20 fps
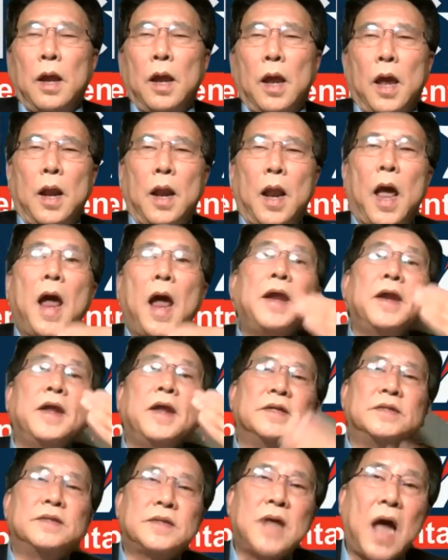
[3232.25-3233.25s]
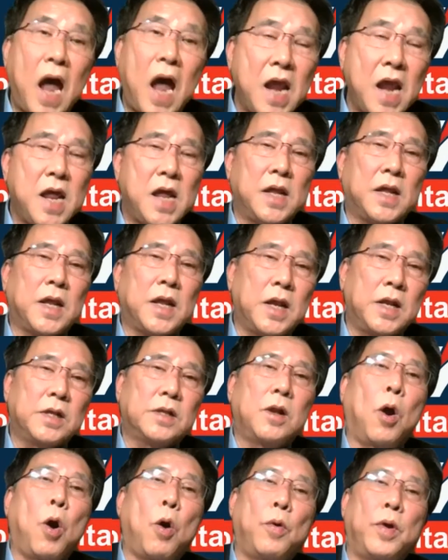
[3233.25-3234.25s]
And I decided to
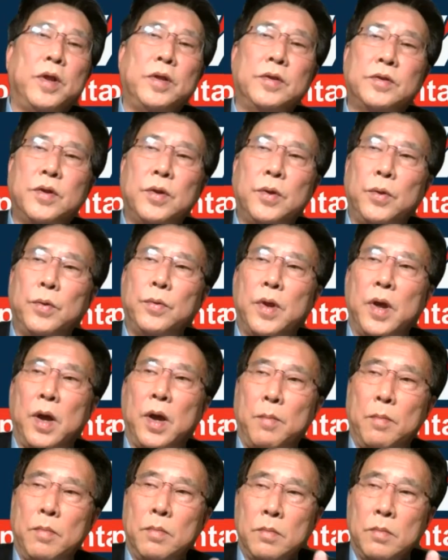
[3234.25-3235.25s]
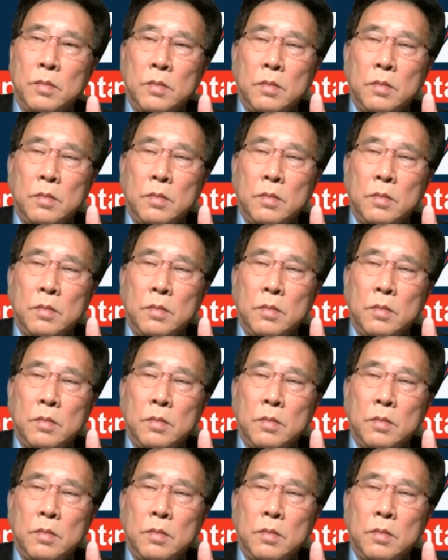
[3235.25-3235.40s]
in go into the